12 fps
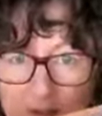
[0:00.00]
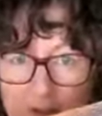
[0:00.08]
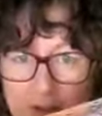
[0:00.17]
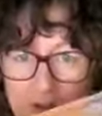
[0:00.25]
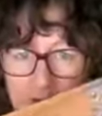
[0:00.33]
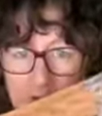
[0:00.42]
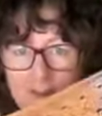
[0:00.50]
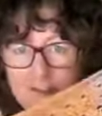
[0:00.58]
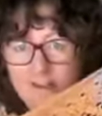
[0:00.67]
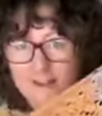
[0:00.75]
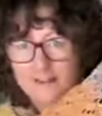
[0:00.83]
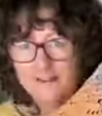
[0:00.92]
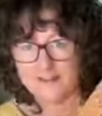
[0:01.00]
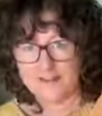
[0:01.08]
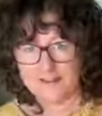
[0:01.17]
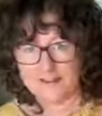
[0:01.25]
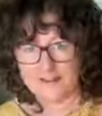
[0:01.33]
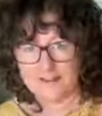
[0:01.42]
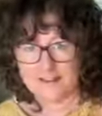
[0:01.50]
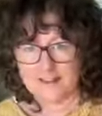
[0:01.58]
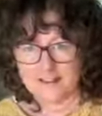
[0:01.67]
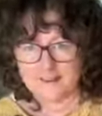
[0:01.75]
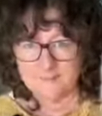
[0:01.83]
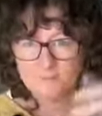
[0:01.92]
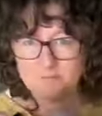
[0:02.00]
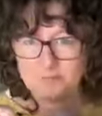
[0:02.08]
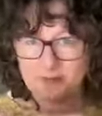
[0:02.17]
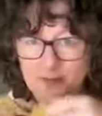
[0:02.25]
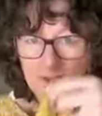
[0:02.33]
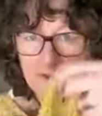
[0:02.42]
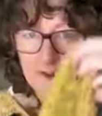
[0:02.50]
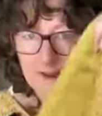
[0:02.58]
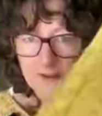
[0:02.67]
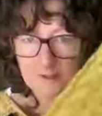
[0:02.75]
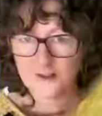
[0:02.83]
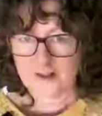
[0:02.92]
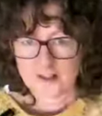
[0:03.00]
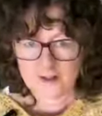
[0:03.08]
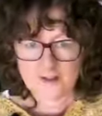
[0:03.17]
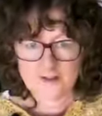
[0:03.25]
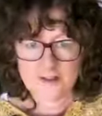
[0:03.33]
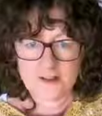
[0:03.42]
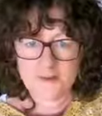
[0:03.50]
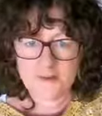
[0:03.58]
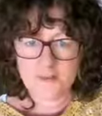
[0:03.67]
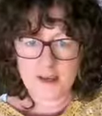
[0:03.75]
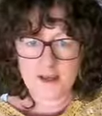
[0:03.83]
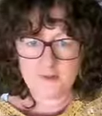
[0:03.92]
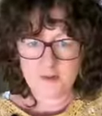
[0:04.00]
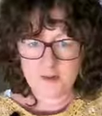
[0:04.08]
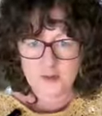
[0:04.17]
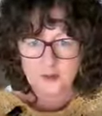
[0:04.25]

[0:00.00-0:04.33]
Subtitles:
So you can see, very long. So this was made with